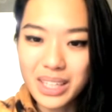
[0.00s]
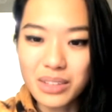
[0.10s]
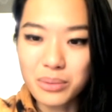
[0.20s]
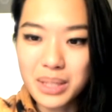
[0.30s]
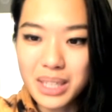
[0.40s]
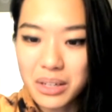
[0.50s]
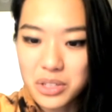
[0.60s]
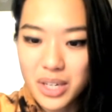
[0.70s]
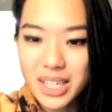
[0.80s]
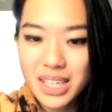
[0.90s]
e3, I was
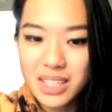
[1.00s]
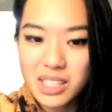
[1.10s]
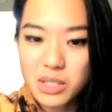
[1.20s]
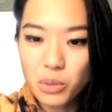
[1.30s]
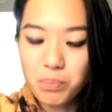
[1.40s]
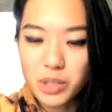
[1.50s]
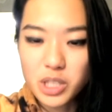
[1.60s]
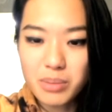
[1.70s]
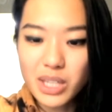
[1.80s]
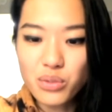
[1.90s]
trying to get this
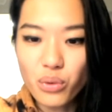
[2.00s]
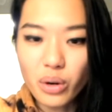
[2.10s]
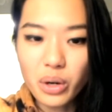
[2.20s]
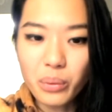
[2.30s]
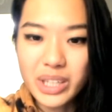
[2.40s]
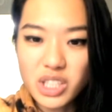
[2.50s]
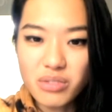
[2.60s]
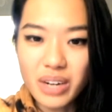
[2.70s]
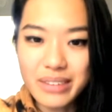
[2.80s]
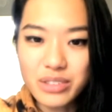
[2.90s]
bishop h4, queen
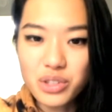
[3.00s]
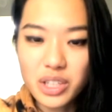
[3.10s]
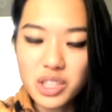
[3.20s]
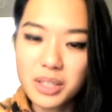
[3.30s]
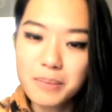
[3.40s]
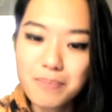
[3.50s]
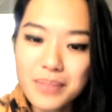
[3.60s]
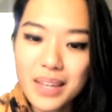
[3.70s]
g5 structure